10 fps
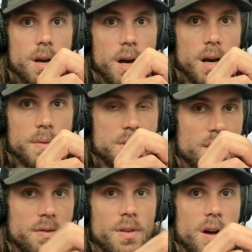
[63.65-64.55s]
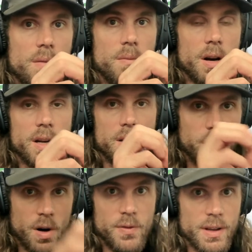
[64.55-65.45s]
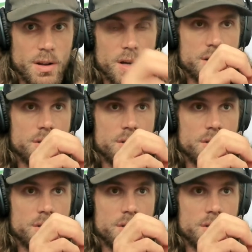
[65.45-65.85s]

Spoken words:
So the fall marketing perfect launch.